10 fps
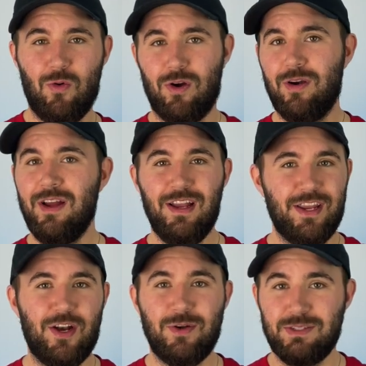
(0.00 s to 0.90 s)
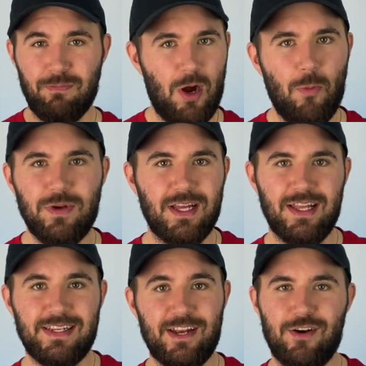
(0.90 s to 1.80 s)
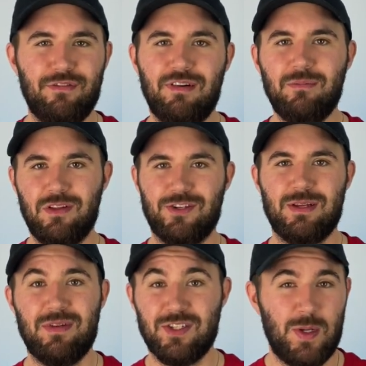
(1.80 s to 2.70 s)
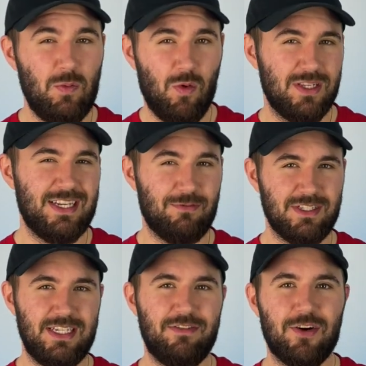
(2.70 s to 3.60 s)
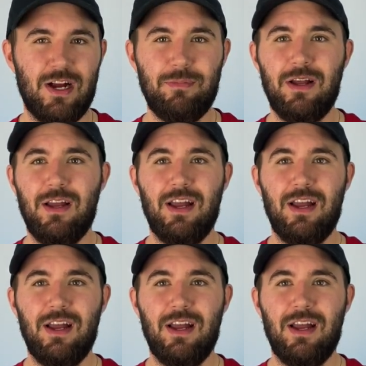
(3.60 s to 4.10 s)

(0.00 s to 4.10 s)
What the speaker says: or you know, he's hoping to like get on a fumble or something, so he wants that receiver grip.